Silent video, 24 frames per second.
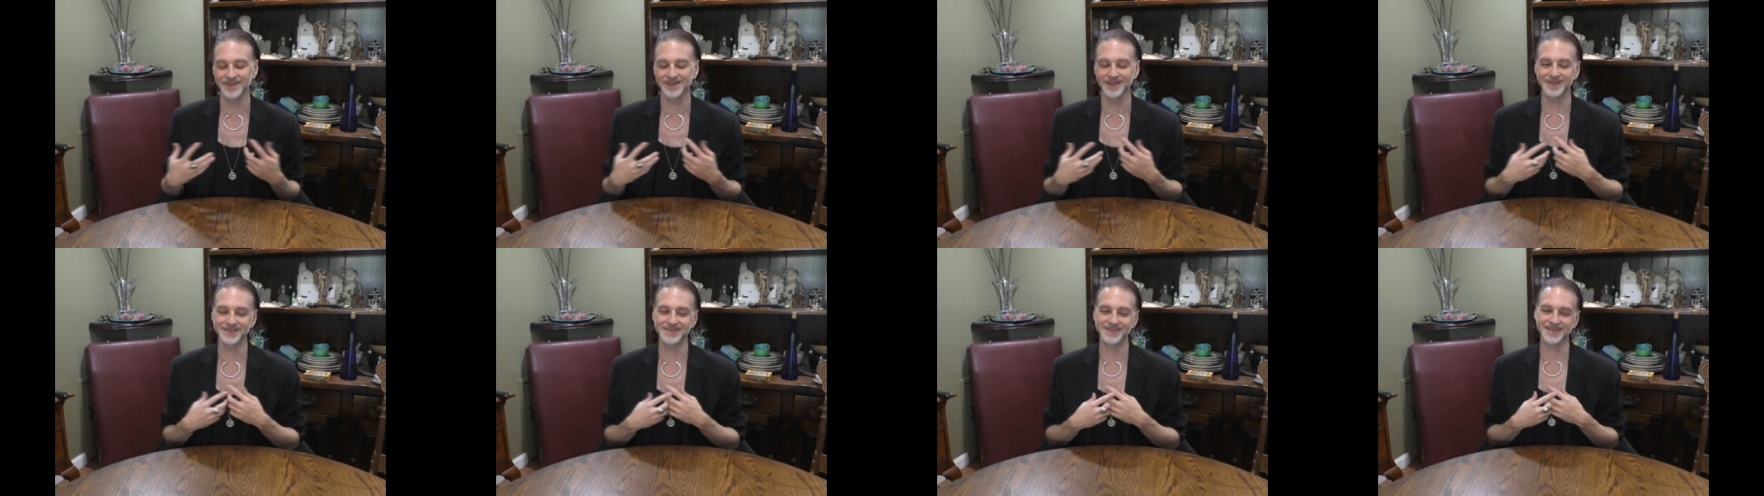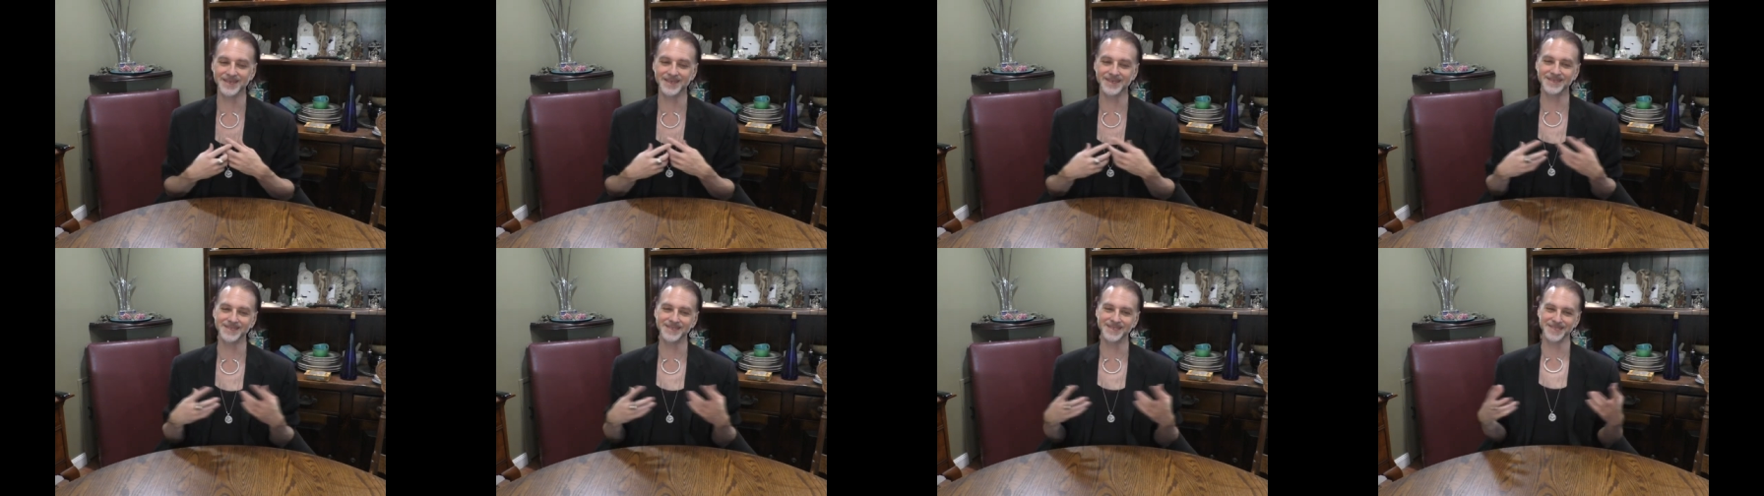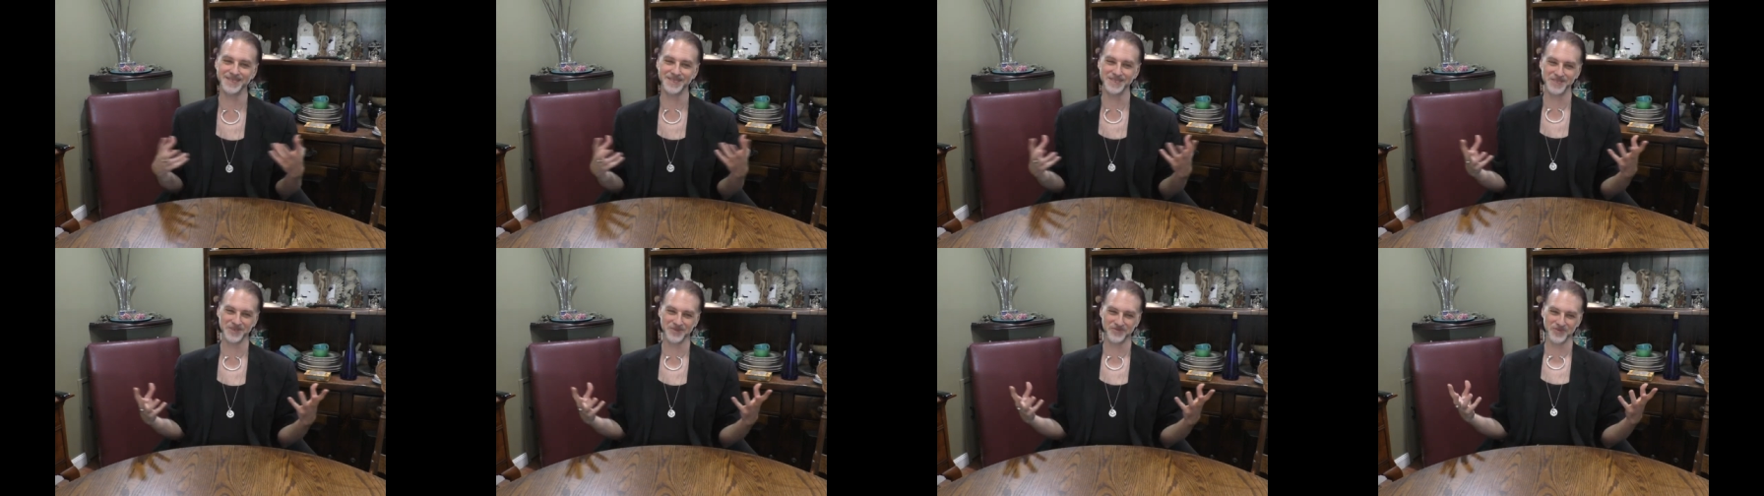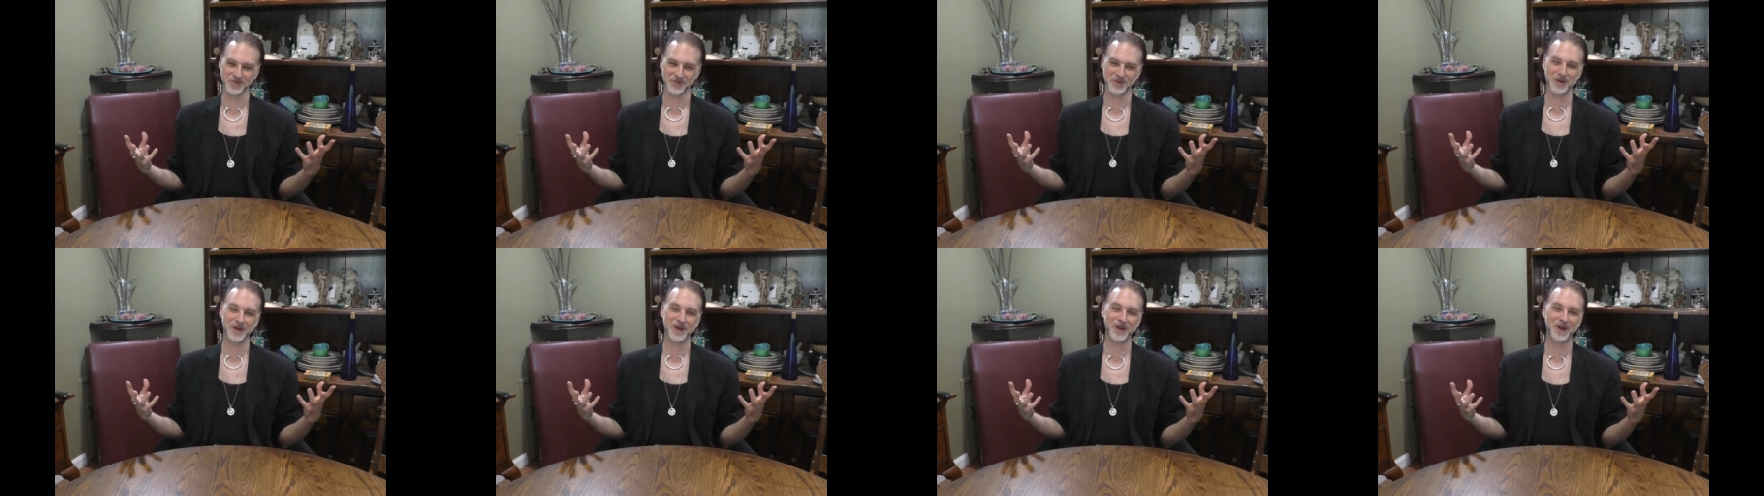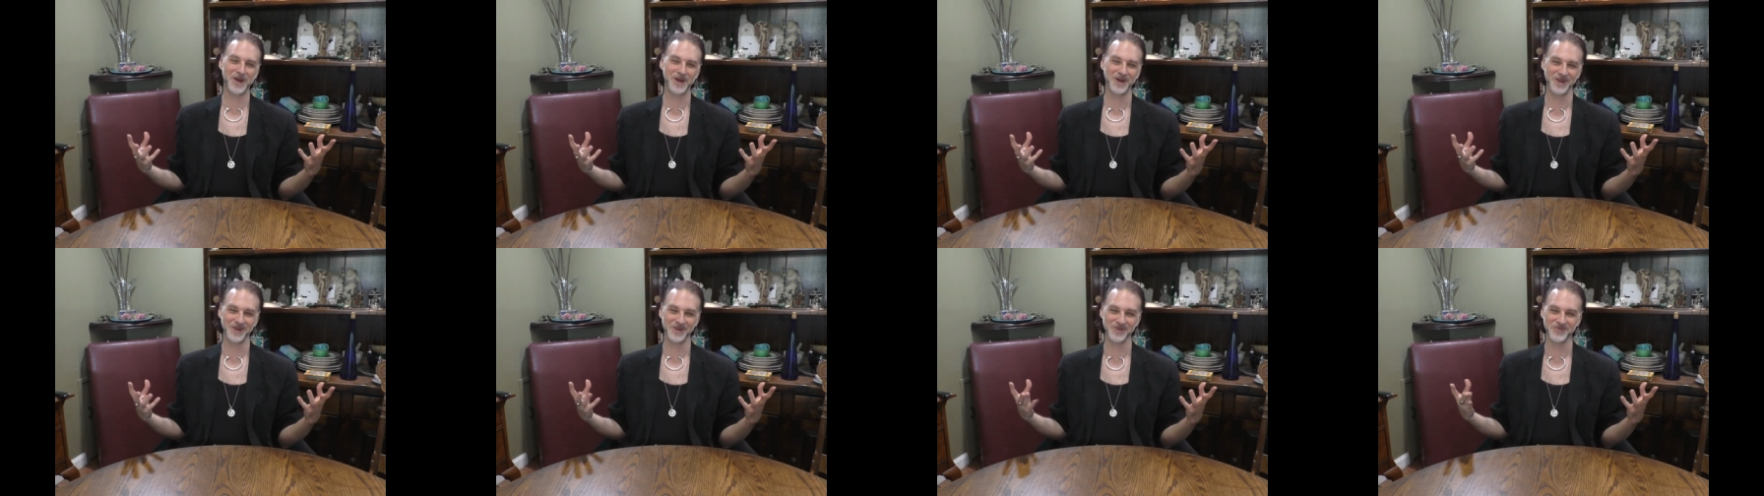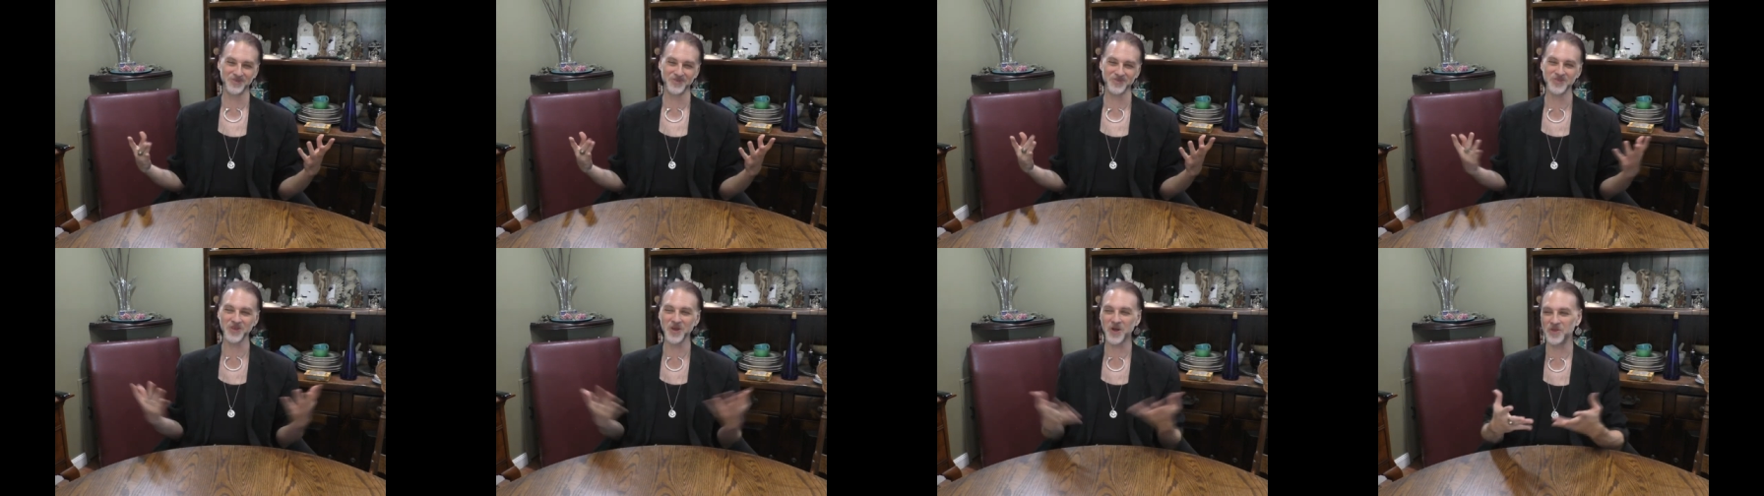that's the innocence of your heart and
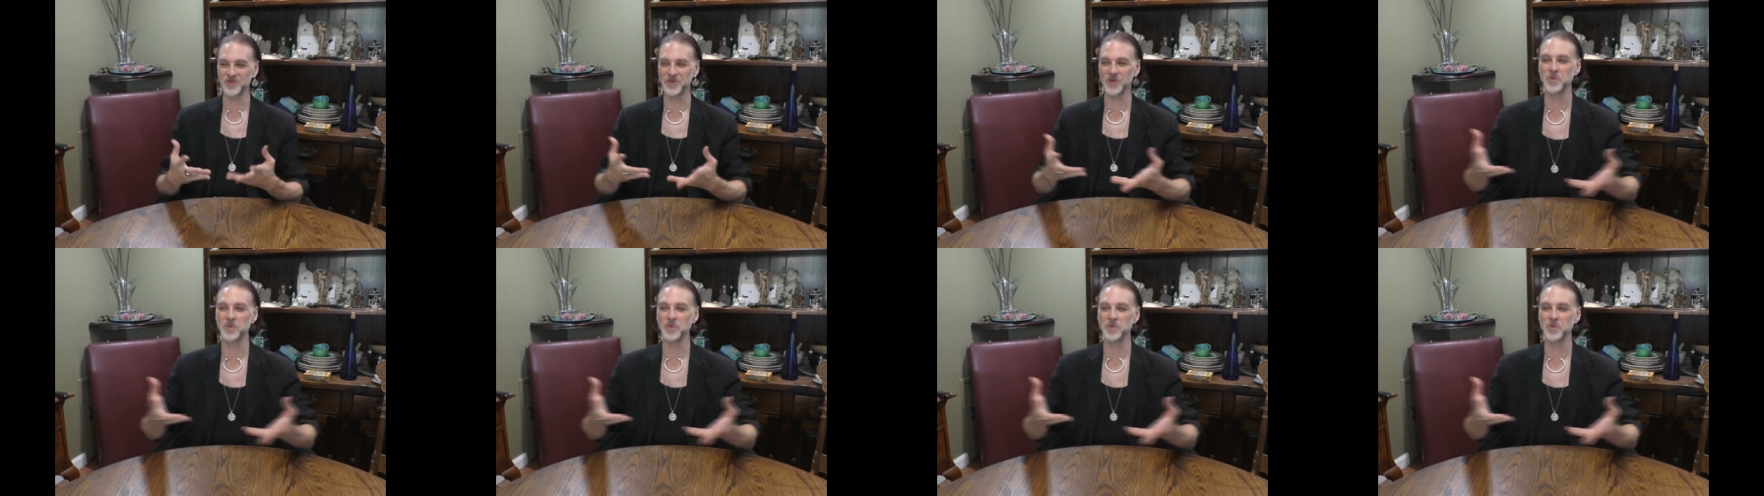your soul